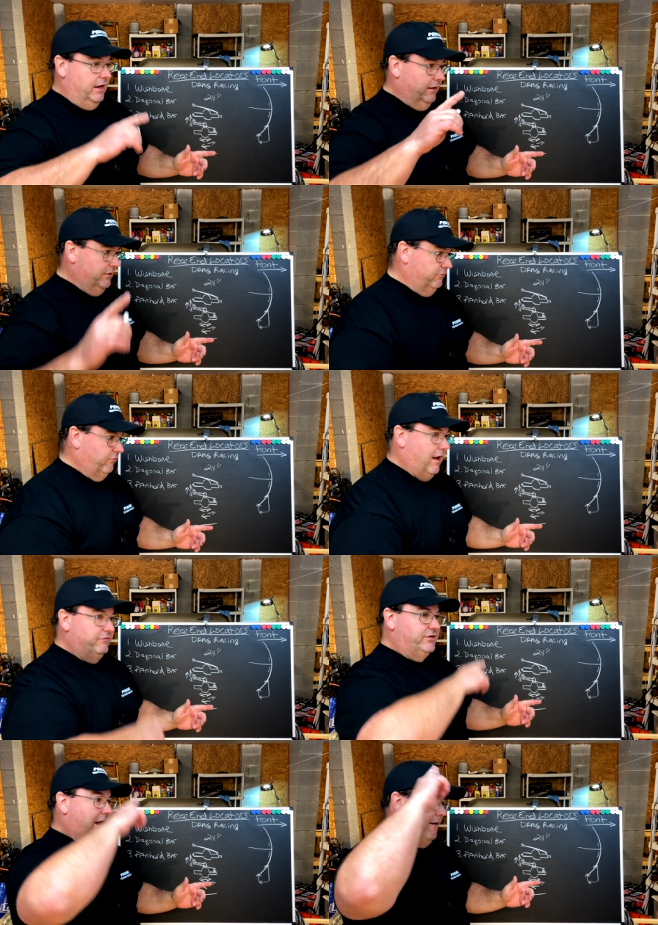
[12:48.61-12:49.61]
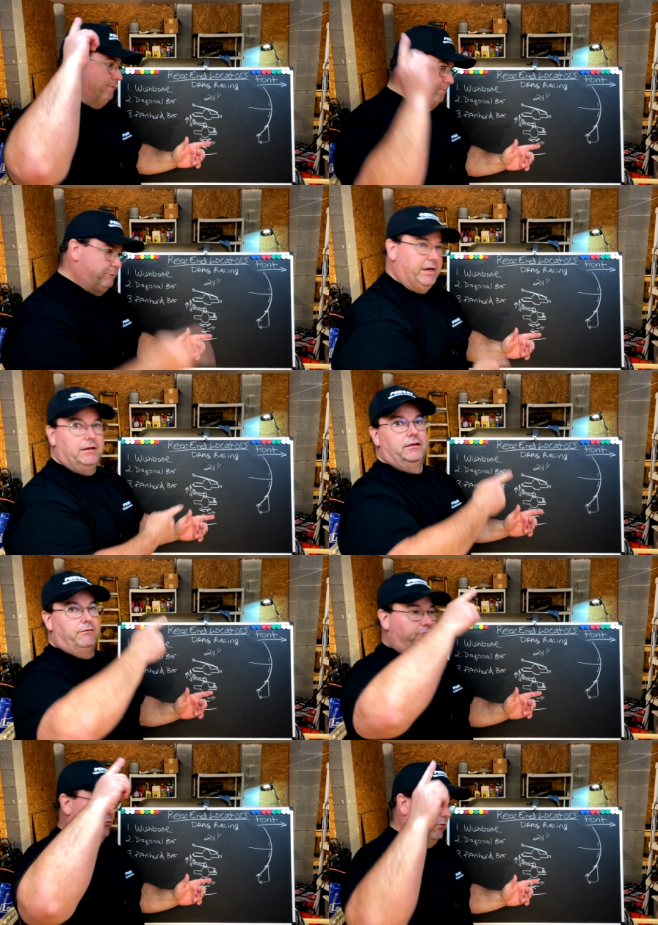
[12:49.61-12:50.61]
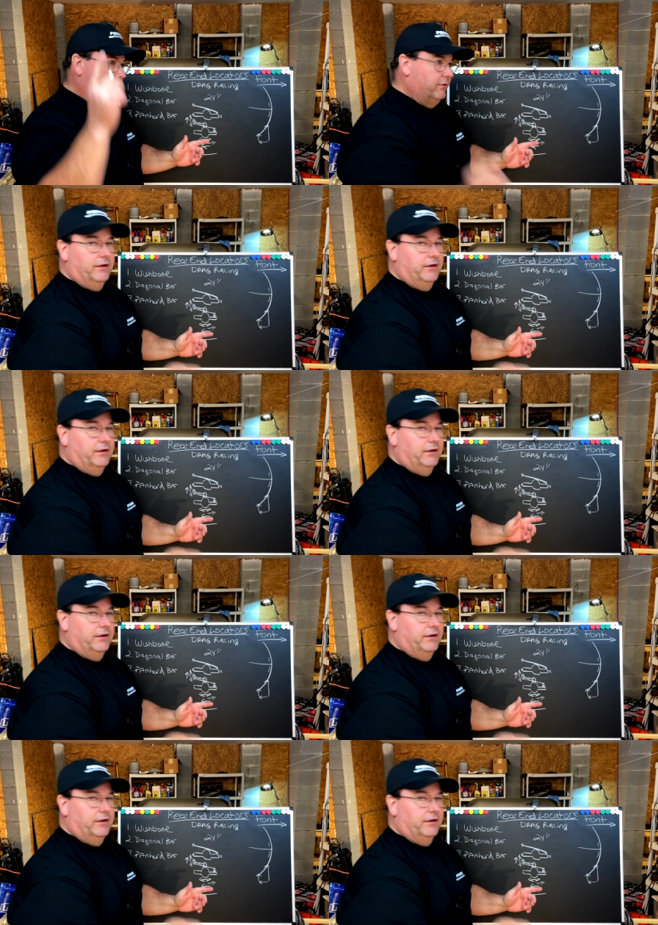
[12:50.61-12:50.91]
and the drive shaft beat the, four,